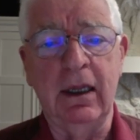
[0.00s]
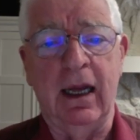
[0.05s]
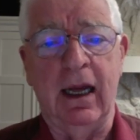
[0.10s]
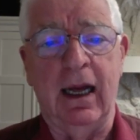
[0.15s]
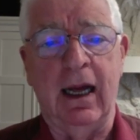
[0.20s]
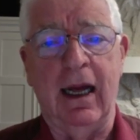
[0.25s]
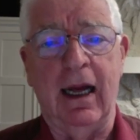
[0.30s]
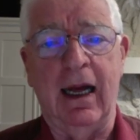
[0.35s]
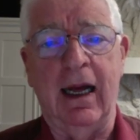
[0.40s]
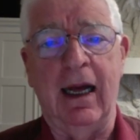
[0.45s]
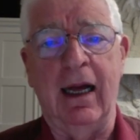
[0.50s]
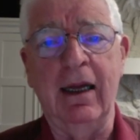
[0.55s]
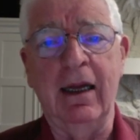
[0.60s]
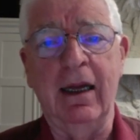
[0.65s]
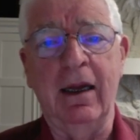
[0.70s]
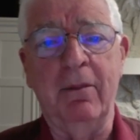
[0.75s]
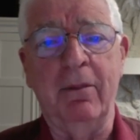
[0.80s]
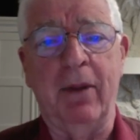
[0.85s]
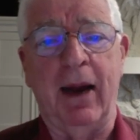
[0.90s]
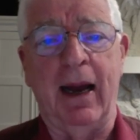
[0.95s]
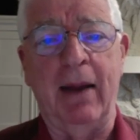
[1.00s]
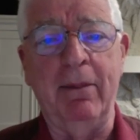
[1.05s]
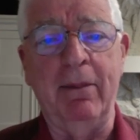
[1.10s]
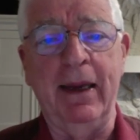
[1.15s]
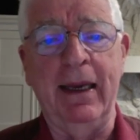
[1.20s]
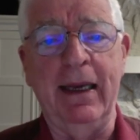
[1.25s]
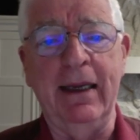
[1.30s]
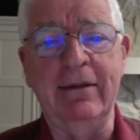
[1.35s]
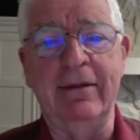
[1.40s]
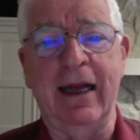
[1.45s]
by
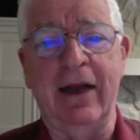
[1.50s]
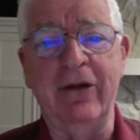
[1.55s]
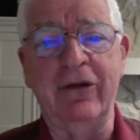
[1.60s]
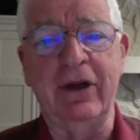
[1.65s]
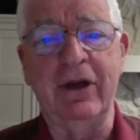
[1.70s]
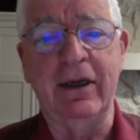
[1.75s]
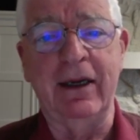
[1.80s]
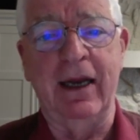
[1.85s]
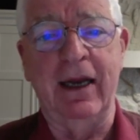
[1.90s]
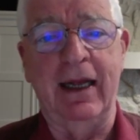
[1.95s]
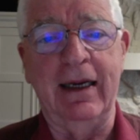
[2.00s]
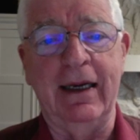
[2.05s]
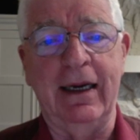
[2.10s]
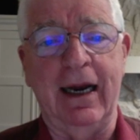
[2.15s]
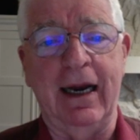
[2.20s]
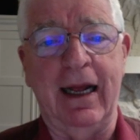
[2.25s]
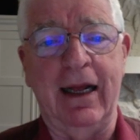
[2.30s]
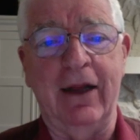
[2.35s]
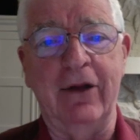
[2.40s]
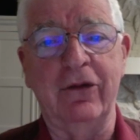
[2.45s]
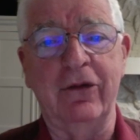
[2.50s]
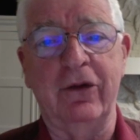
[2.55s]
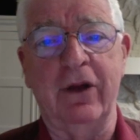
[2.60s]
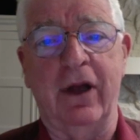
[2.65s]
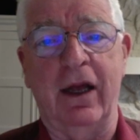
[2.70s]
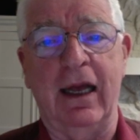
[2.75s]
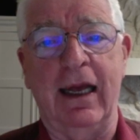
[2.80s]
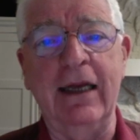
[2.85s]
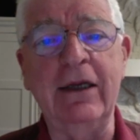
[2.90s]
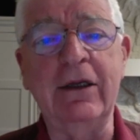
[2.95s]
being designated as
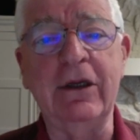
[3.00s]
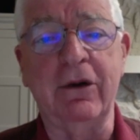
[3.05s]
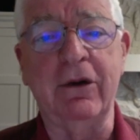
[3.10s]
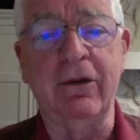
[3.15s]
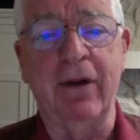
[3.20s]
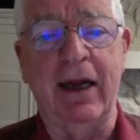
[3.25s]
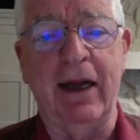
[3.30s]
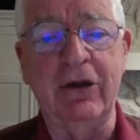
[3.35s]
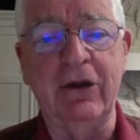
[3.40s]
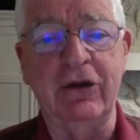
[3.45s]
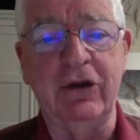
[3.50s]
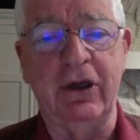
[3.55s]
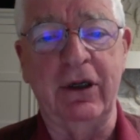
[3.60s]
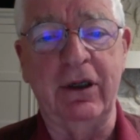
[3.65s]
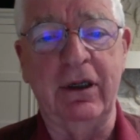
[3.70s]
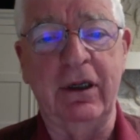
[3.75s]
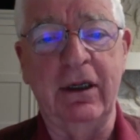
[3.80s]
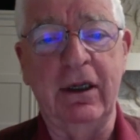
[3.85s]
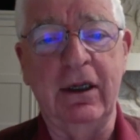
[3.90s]
integrationists